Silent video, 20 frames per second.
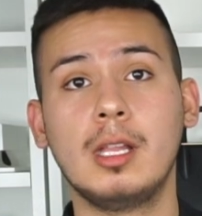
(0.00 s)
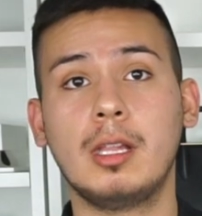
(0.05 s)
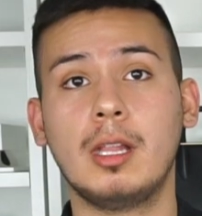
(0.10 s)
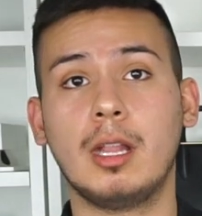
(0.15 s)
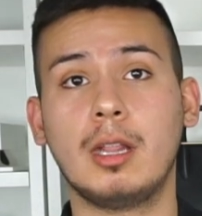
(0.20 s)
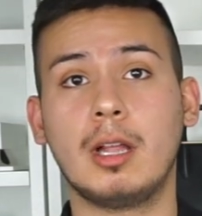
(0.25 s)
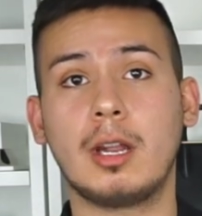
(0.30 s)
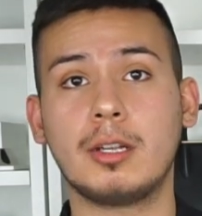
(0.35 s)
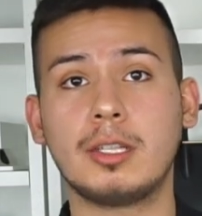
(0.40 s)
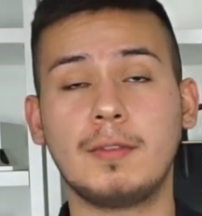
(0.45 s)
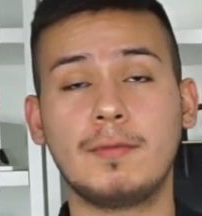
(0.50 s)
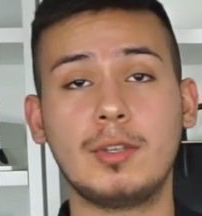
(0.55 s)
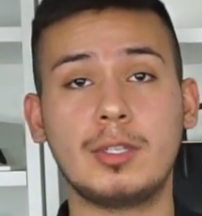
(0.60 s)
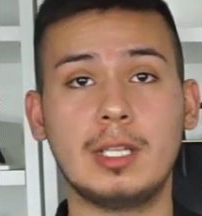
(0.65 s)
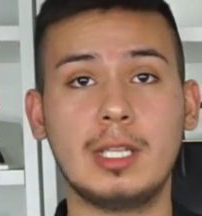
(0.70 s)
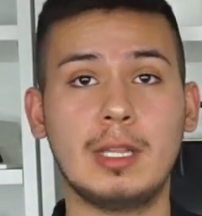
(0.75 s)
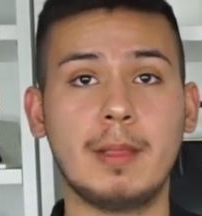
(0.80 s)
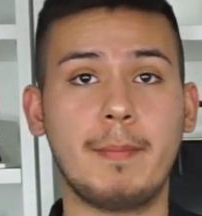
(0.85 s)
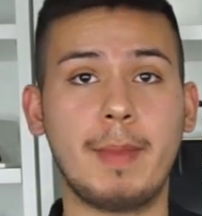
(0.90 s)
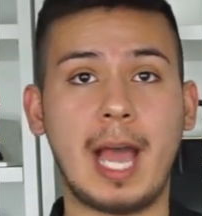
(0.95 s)
A lot of stuff you
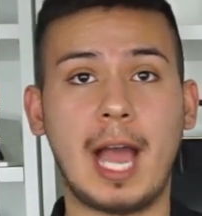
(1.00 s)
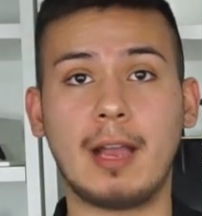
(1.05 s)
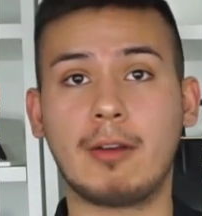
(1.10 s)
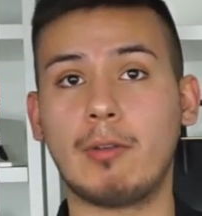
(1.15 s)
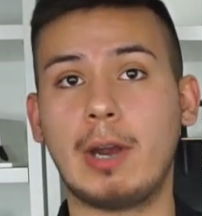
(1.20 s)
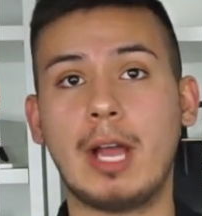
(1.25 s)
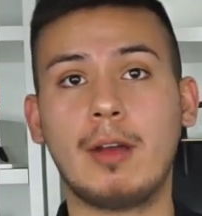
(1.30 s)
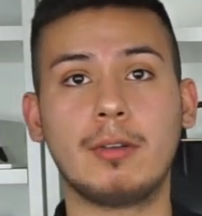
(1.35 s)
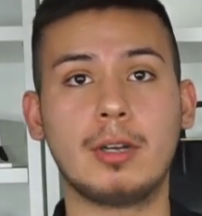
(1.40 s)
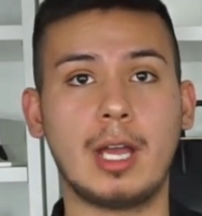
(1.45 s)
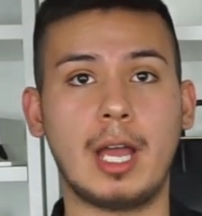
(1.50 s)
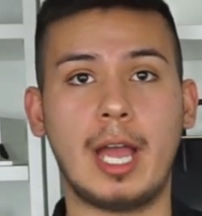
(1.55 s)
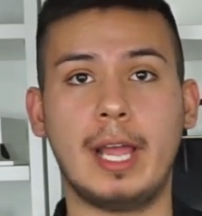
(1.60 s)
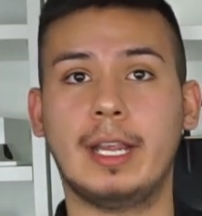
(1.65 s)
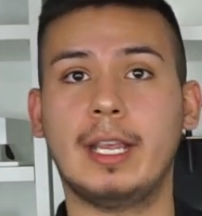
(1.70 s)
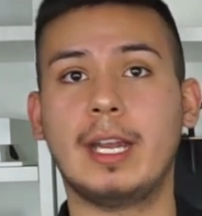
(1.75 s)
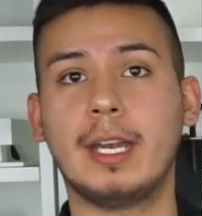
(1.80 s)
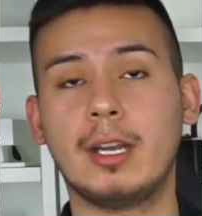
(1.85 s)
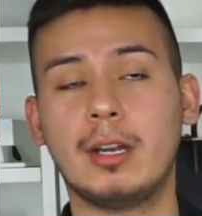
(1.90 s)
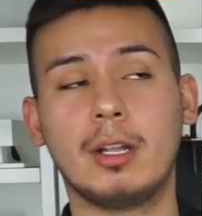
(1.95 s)
see in the background, I
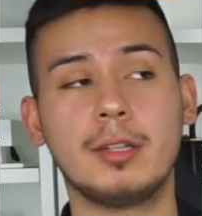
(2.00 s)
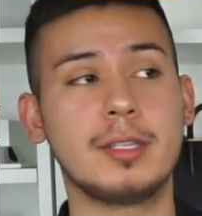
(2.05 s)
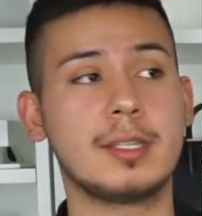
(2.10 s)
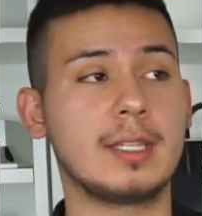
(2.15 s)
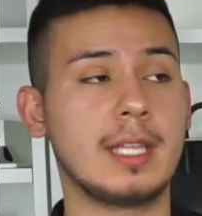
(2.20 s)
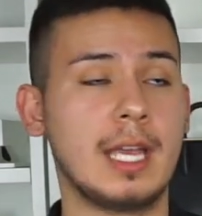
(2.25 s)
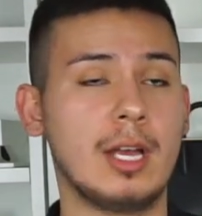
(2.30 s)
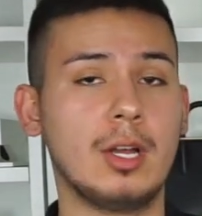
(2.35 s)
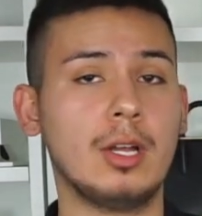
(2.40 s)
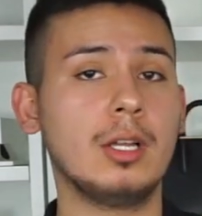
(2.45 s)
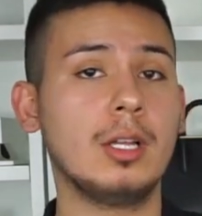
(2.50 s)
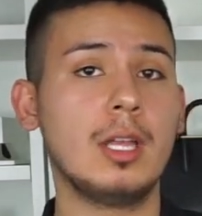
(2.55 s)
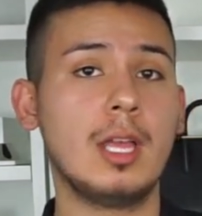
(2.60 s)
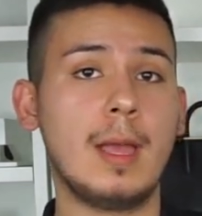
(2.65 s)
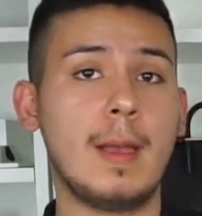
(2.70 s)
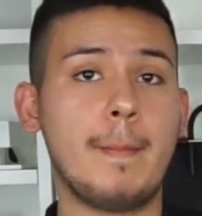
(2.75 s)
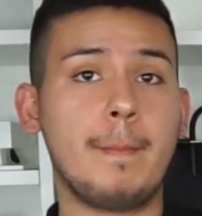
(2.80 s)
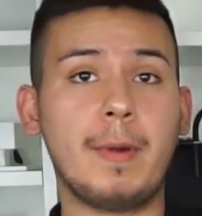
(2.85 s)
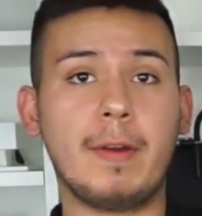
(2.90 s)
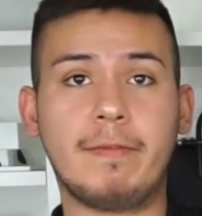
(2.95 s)
get it on sale,
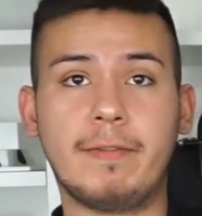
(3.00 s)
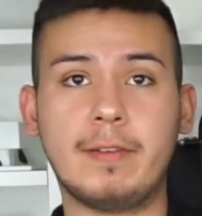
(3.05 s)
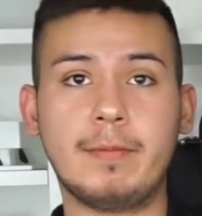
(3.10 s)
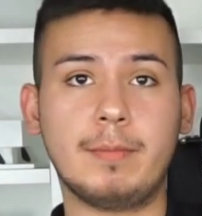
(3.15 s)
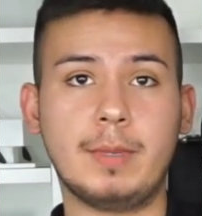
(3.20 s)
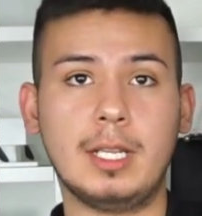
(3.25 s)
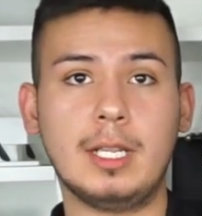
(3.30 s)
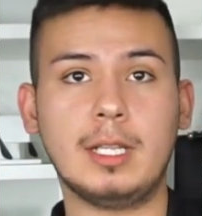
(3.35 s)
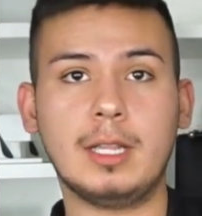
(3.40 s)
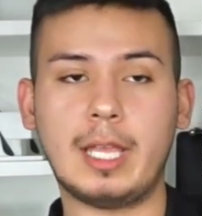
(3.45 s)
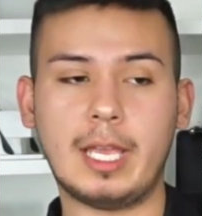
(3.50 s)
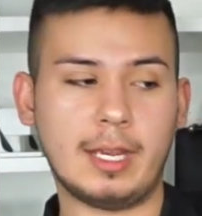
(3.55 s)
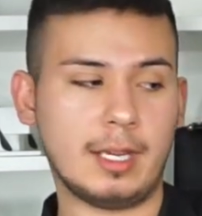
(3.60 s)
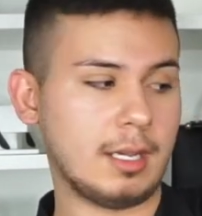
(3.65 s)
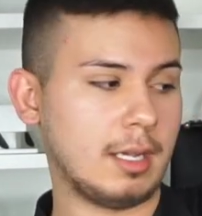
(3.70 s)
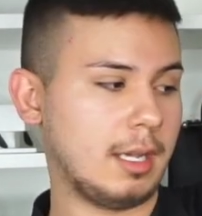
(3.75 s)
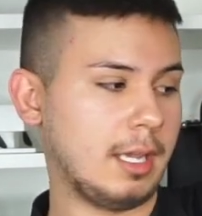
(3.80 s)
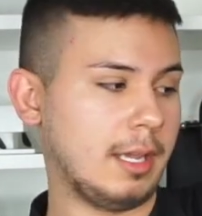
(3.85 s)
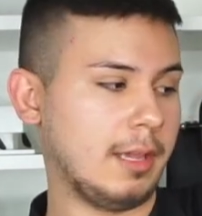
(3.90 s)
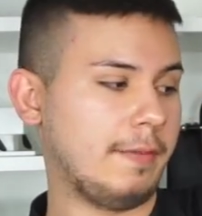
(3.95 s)
but for me,
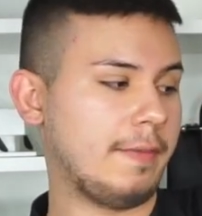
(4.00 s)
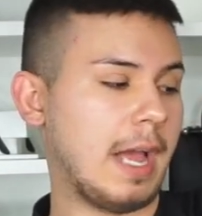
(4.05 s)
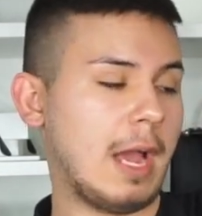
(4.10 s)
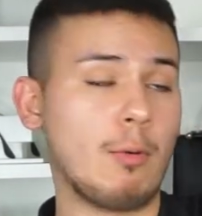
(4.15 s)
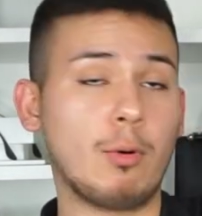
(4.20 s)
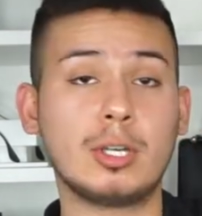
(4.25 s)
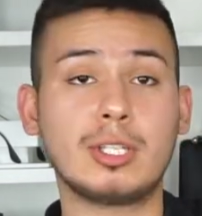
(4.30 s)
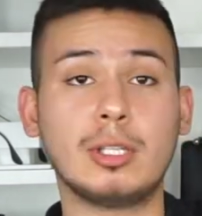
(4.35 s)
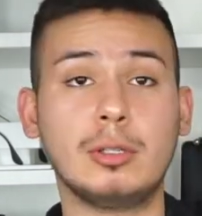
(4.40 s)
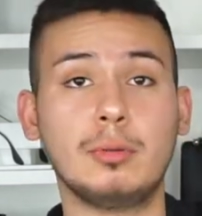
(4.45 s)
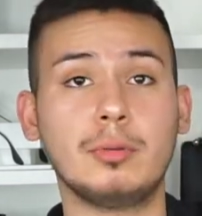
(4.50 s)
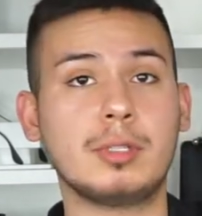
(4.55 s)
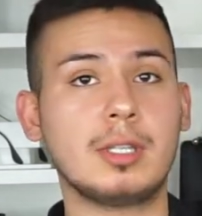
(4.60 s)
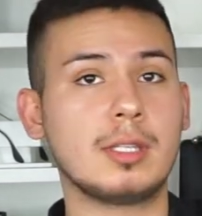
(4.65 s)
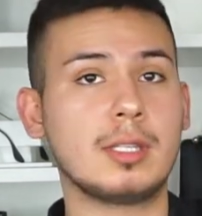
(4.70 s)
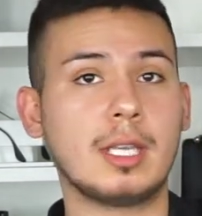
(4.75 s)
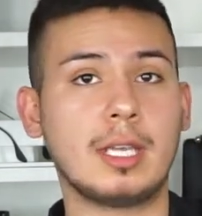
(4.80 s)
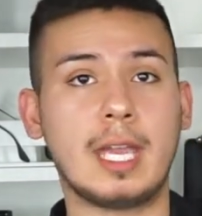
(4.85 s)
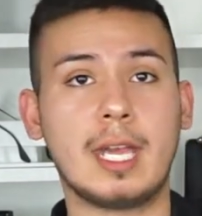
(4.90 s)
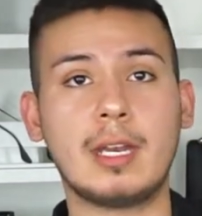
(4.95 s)
like, if I were to lose
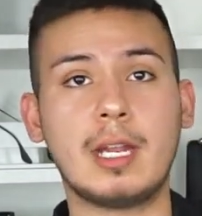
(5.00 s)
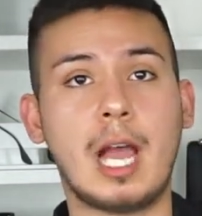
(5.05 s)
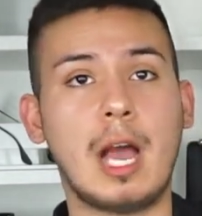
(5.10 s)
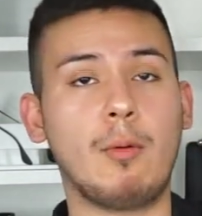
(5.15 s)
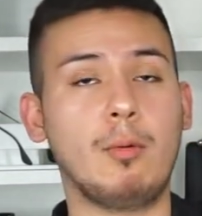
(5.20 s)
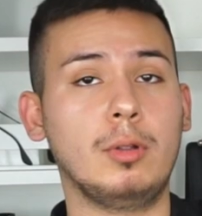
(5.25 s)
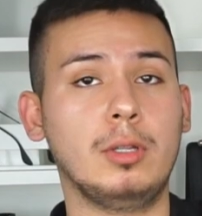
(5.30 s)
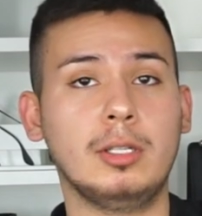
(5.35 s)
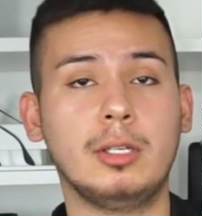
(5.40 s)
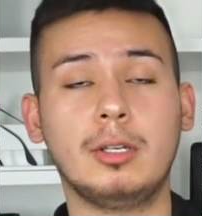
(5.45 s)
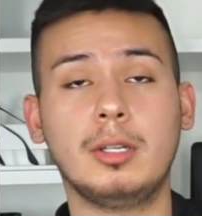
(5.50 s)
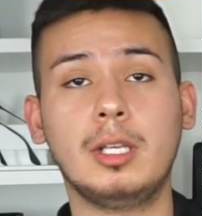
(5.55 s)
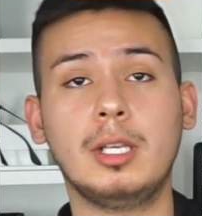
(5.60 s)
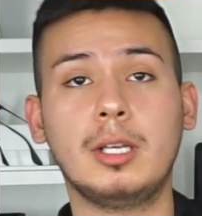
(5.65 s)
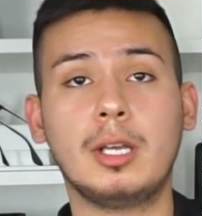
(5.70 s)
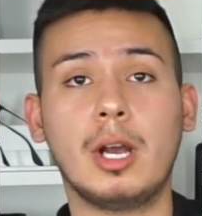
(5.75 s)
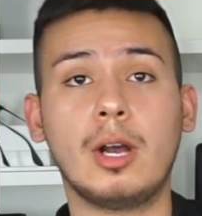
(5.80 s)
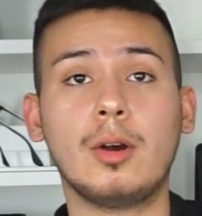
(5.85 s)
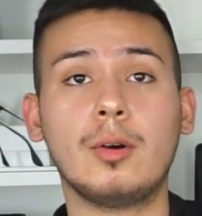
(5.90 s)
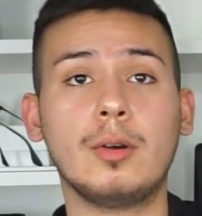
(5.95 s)
this again, I will
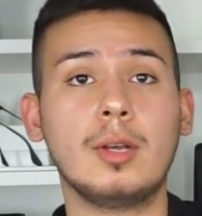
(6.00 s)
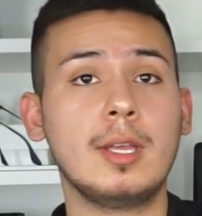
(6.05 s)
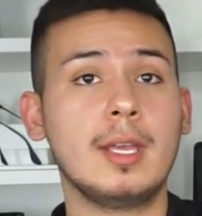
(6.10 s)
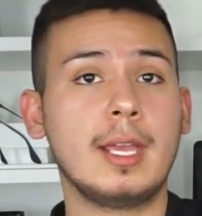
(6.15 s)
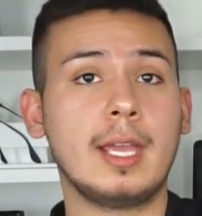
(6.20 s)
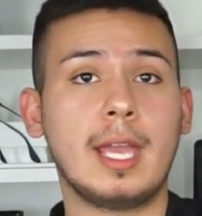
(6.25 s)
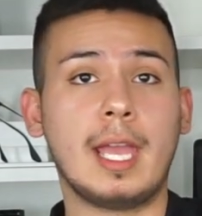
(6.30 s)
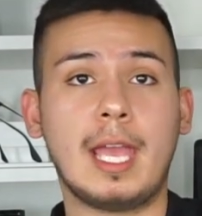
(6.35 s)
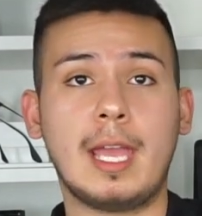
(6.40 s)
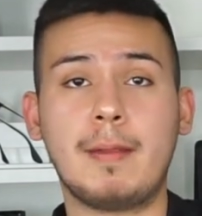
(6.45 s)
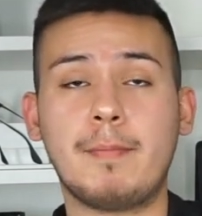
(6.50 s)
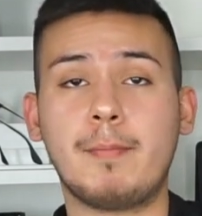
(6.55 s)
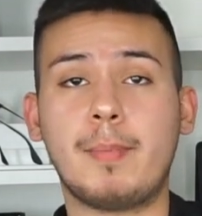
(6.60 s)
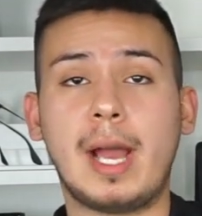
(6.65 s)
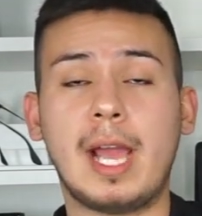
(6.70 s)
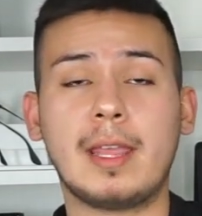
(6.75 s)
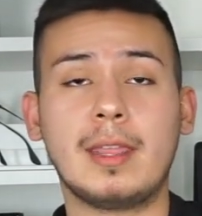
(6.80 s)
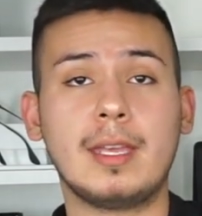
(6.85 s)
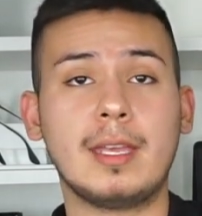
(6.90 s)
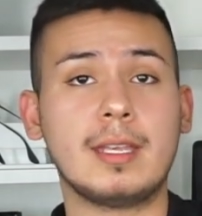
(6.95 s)
literally go and
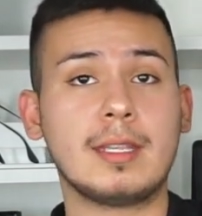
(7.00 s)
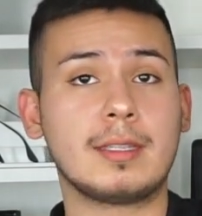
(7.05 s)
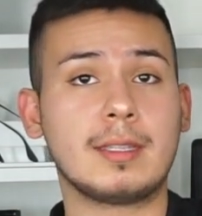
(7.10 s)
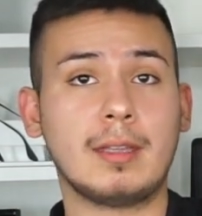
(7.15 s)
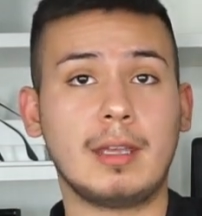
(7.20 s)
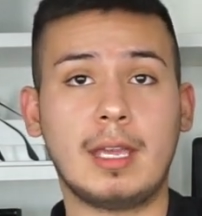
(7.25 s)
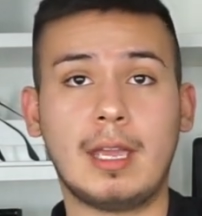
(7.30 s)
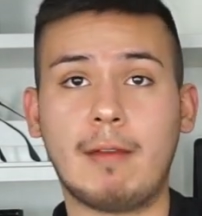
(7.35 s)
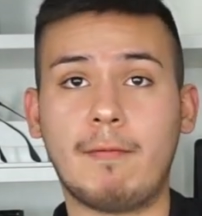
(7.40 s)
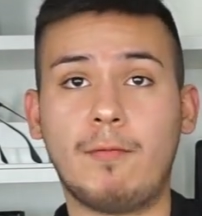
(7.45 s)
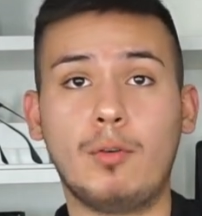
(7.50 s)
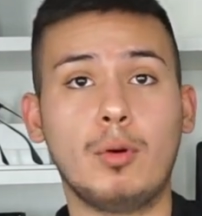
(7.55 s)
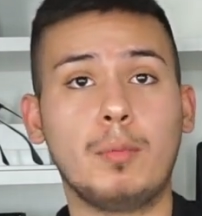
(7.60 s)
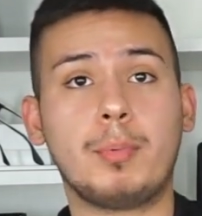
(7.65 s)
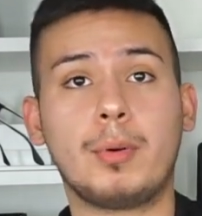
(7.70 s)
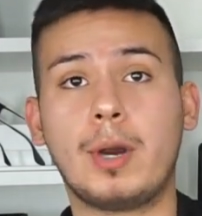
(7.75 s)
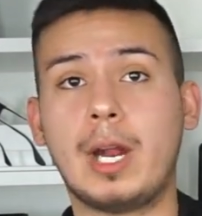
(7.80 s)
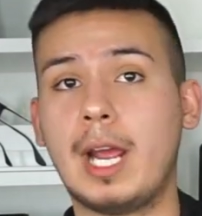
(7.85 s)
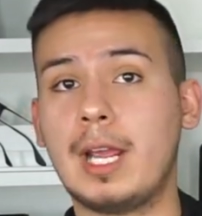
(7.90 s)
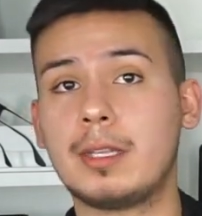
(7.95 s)
buy this full
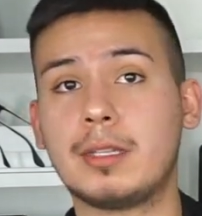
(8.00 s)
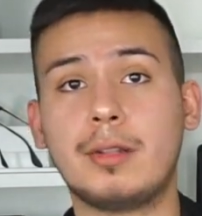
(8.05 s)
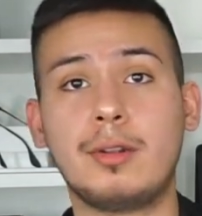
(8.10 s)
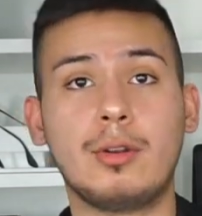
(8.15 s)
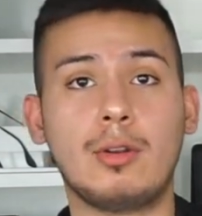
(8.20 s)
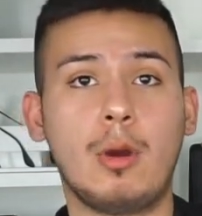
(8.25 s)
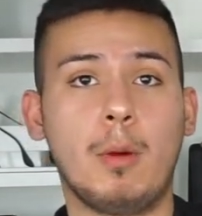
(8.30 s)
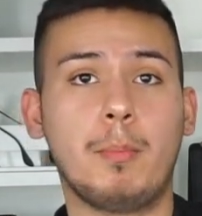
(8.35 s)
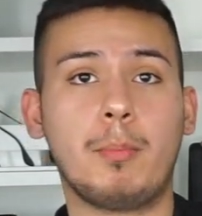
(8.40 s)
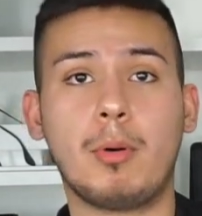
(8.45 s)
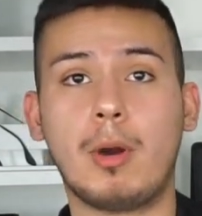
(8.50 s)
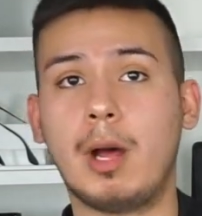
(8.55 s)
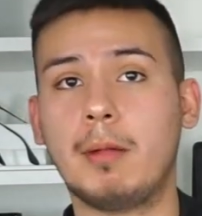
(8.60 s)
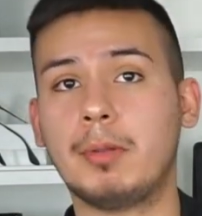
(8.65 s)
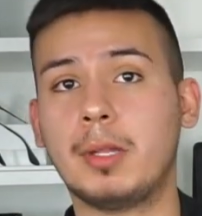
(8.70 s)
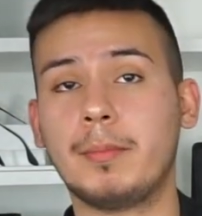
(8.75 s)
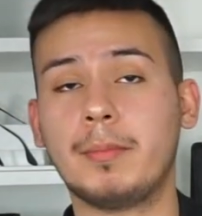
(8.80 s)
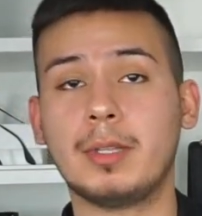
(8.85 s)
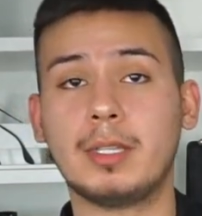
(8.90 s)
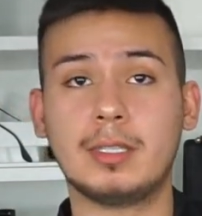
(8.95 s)
price, no
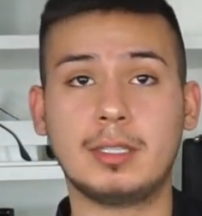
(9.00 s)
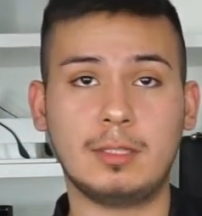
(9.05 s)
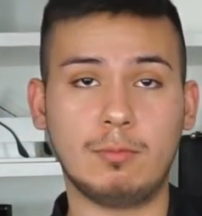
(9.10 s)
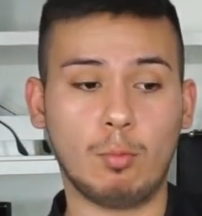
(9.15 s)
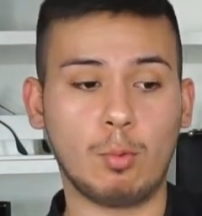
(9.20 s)
problem.